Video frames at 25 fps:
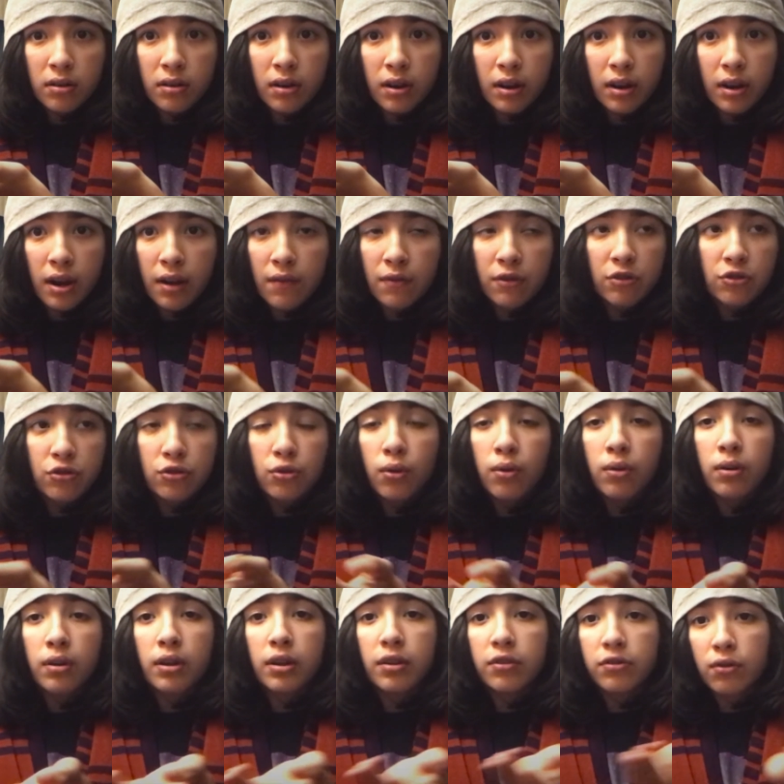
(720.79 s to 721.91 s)
in every
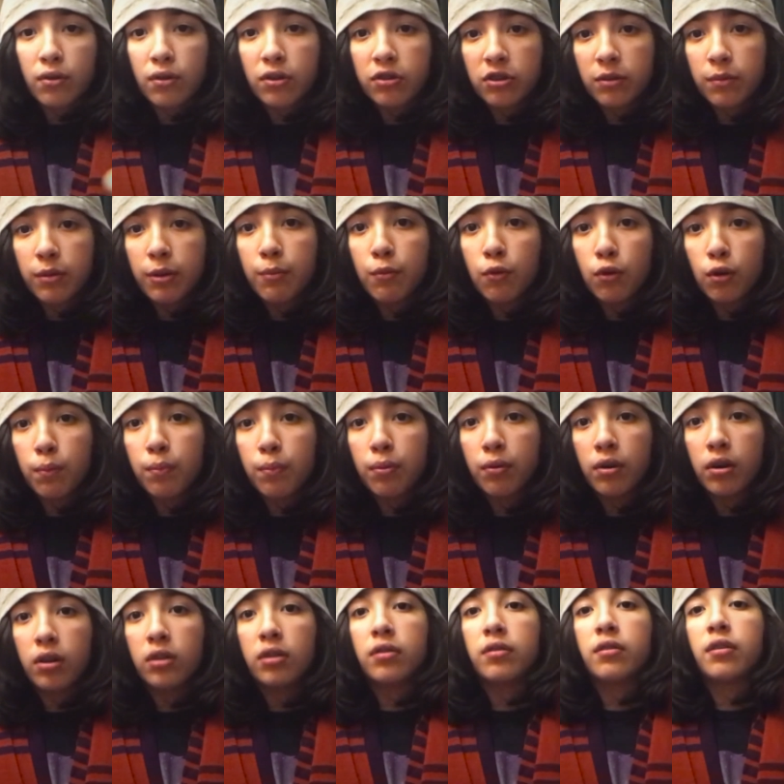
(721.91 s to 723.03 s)
story is always going to be more
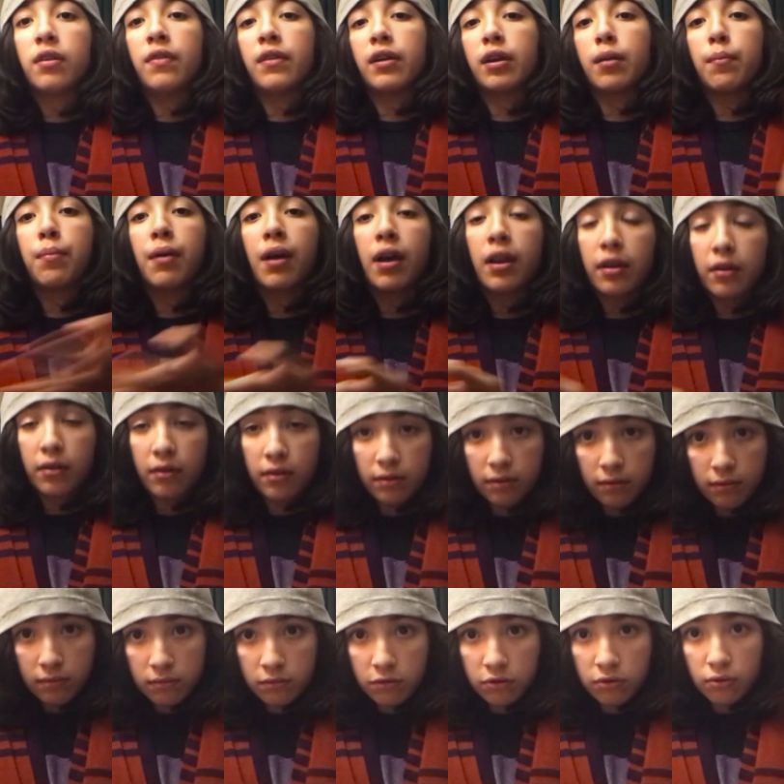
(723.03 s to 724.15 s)
important than the companion
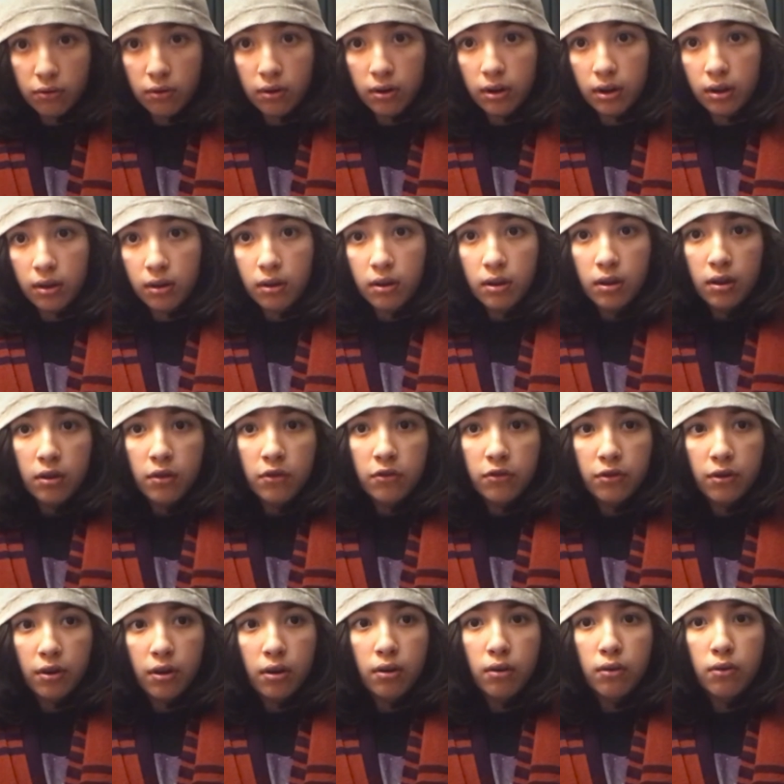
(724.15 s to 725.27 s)
story.
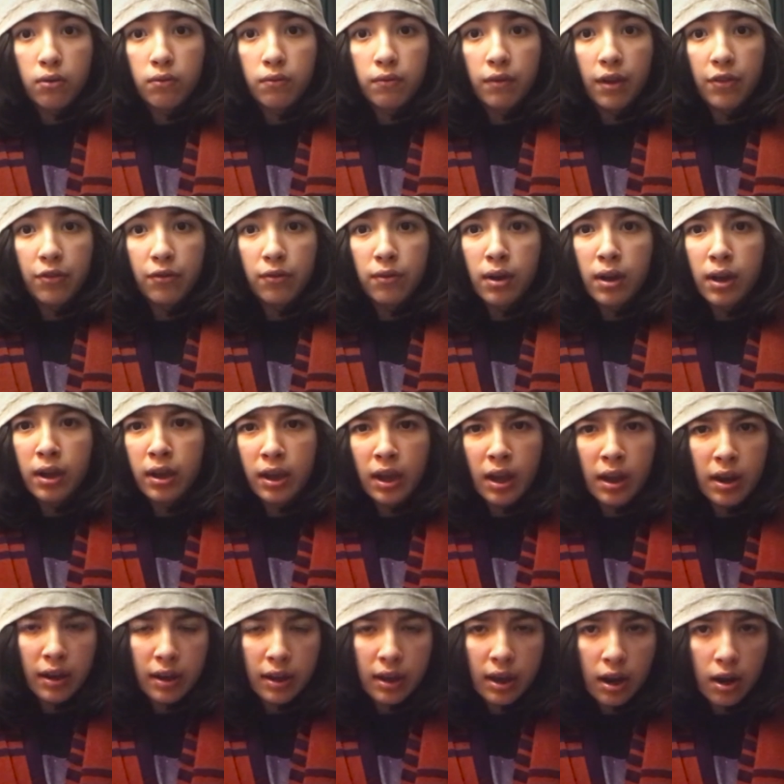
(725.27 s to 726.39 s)
So that's why I kind of
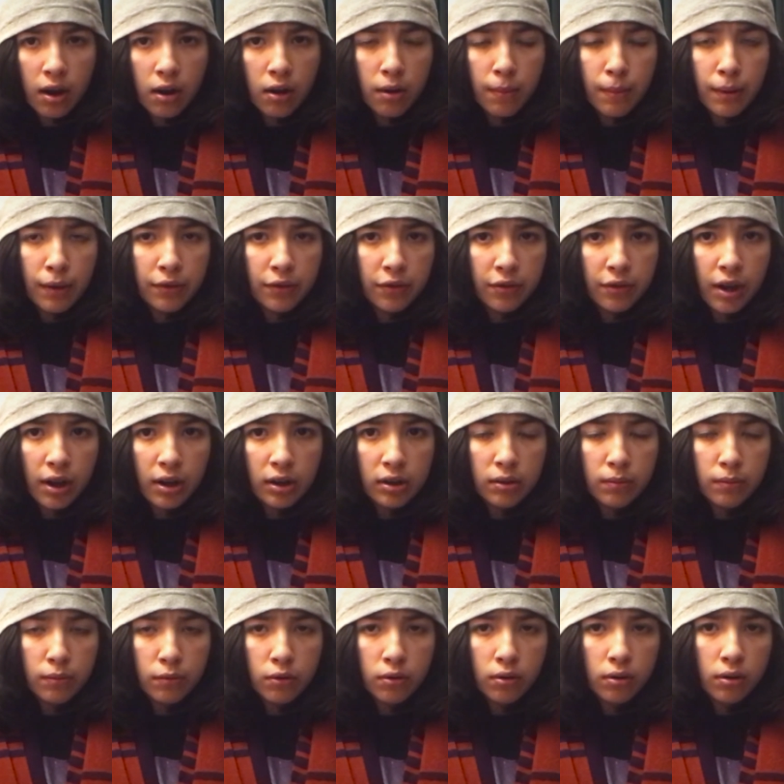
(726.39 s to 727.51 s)
cared about the Doctor
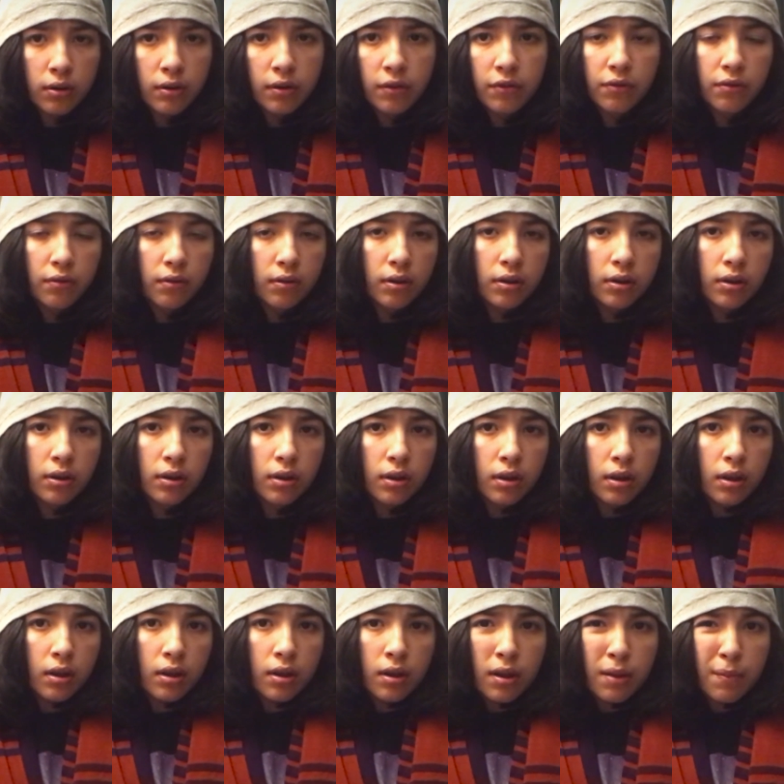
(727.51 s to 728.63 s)
more in this one.
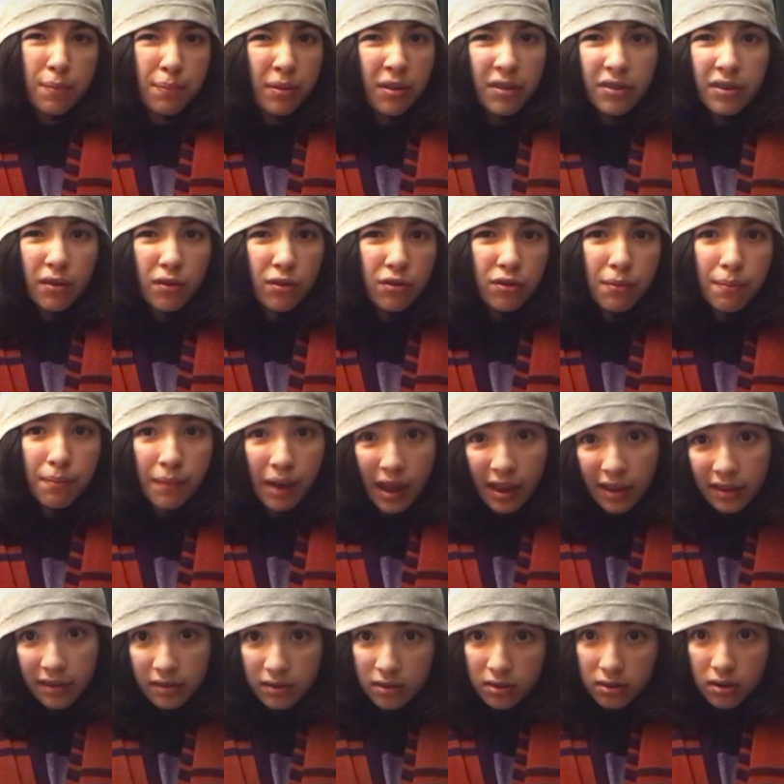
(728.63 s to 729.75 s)
And plus, it was the
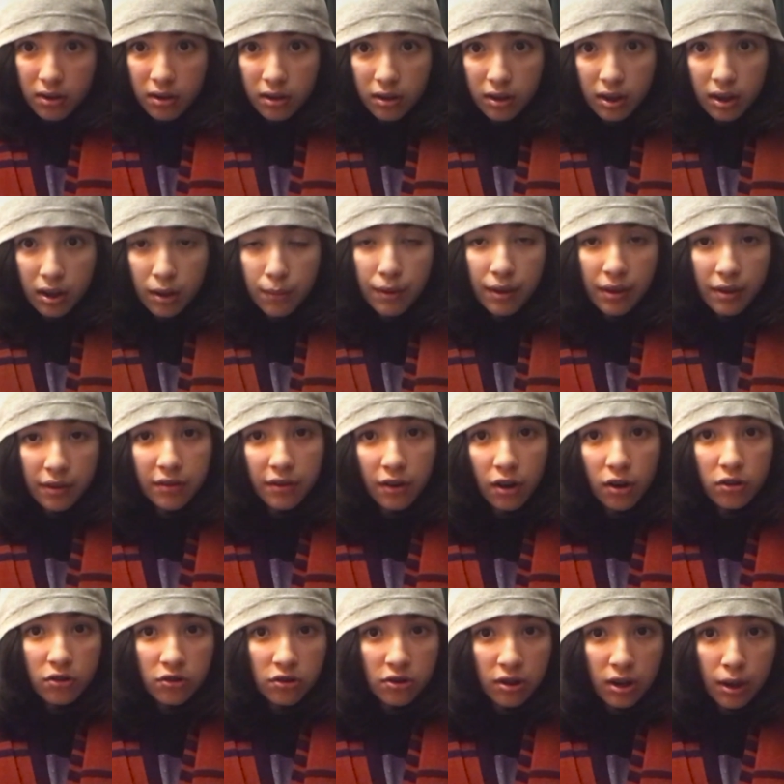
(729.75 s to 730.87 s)
Master. Are you kidding me? His
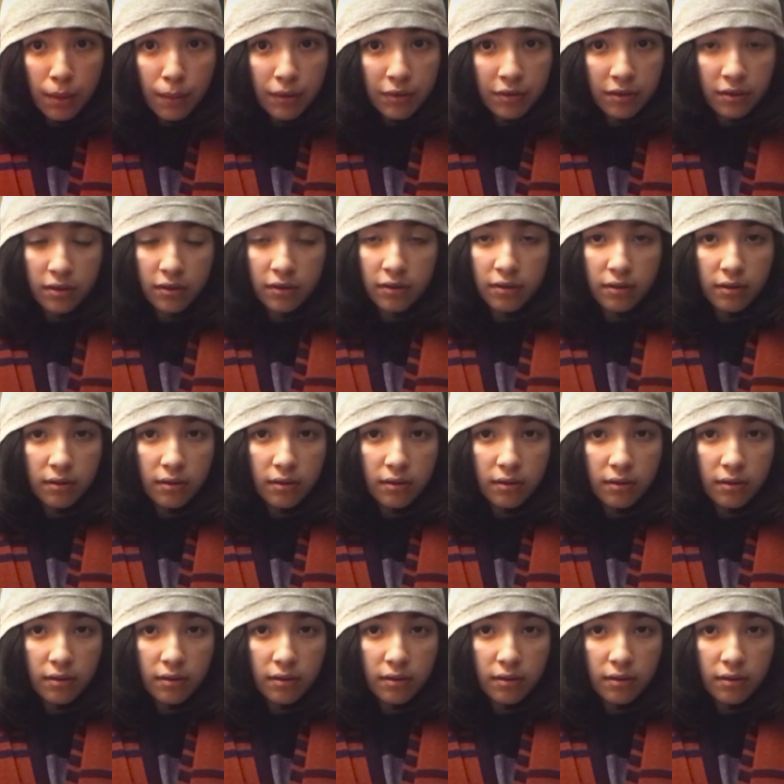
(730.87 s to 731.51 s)
arch nemesis.